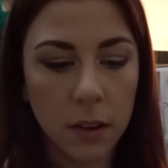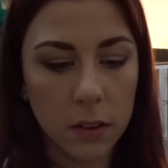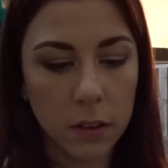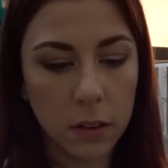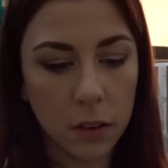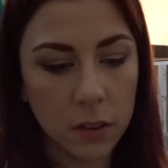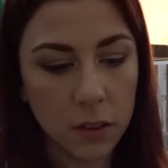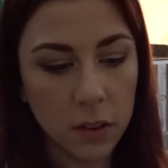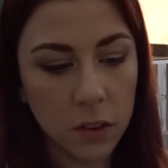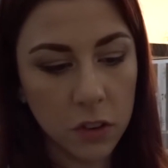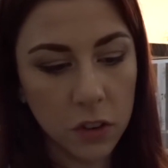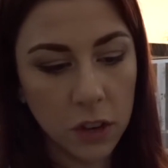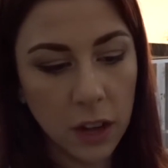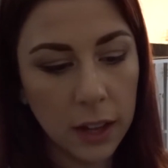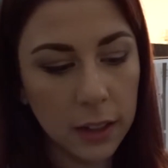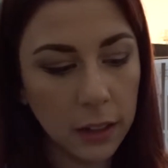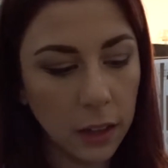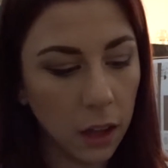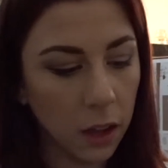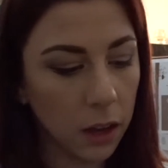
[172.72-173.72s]
So it's a
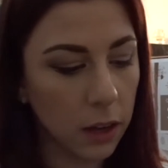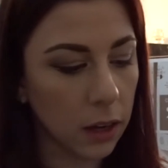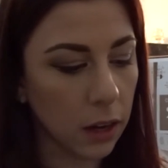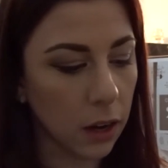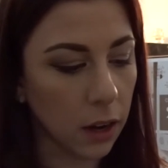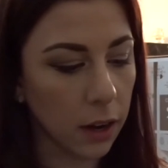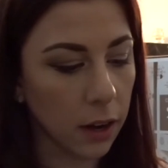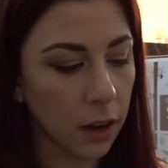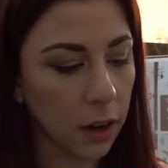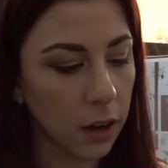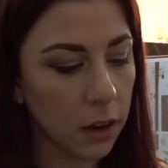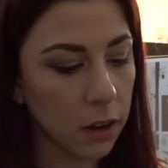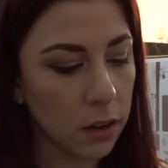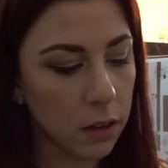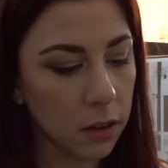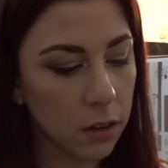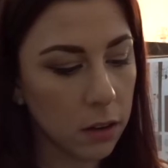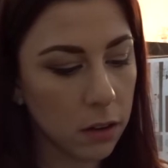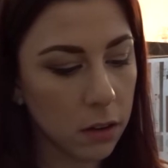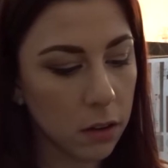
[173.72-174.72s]
gel eyeliner,
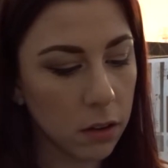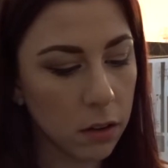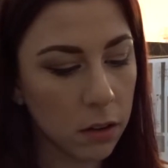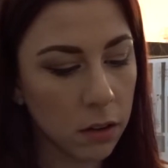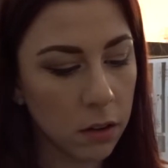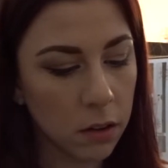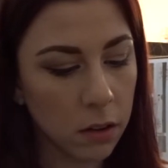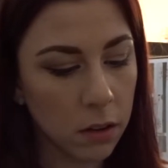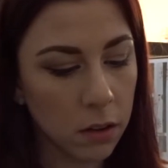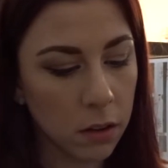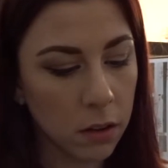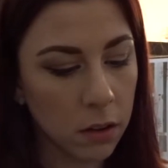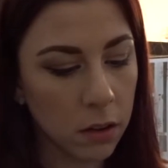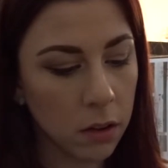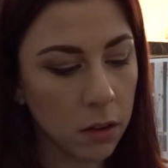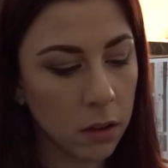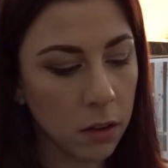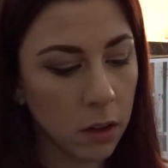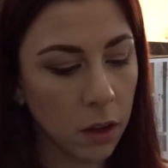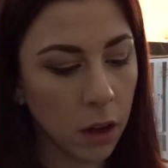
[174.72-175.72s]

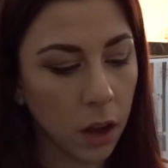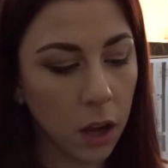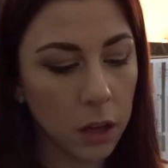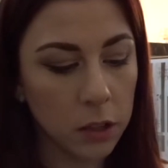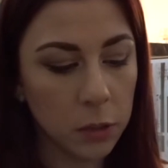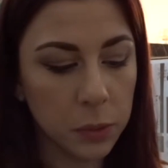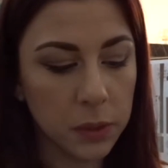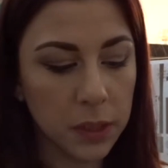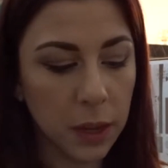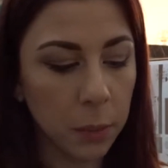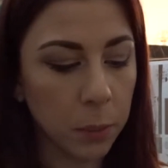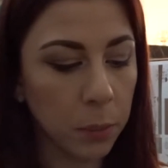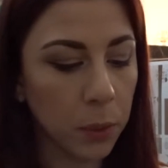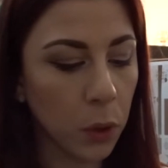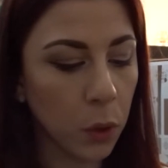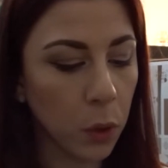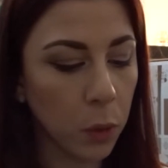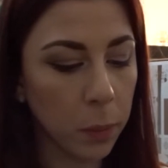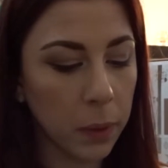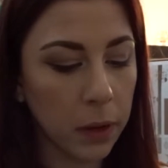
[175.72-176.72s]
100%
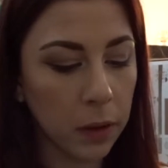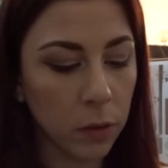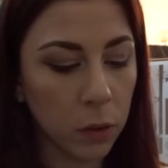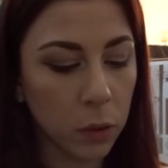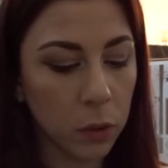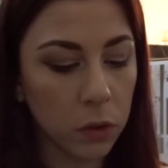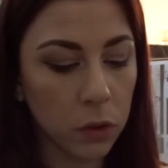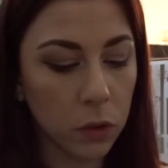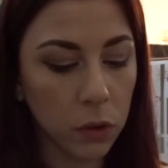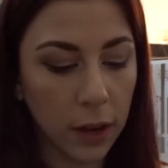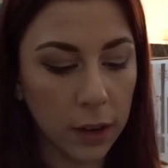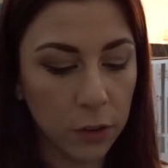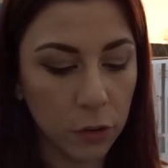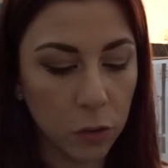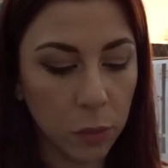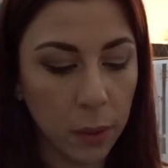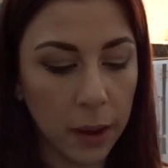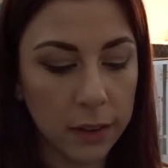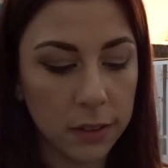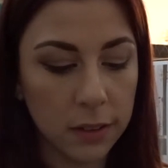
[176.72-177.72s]
pure minerals,
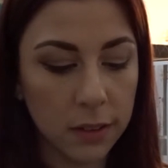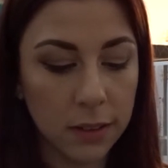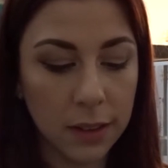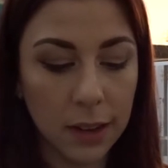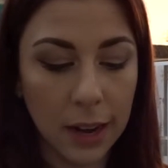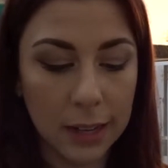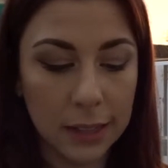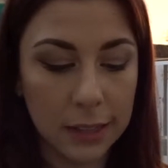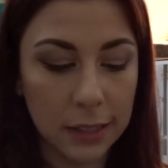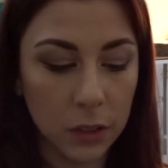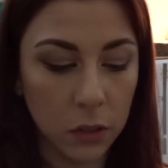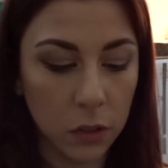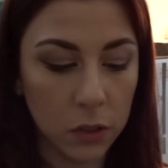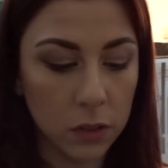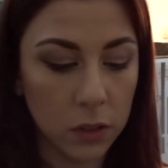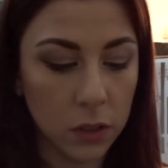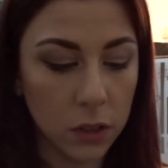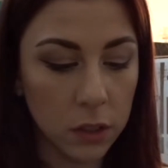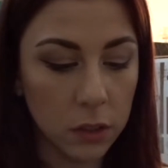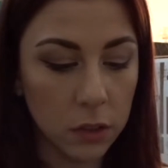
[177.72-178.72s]
natural waxes and
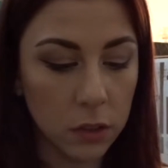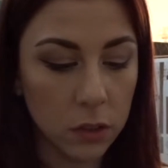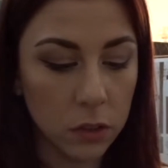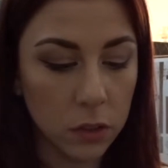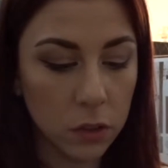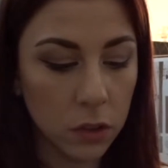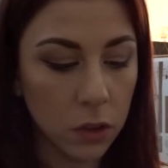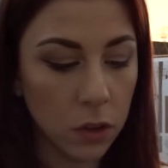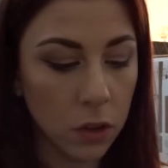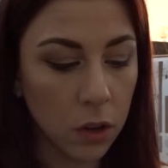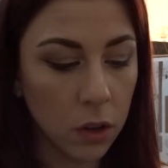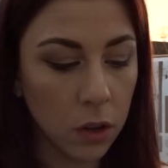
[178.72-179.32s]
antioxidants.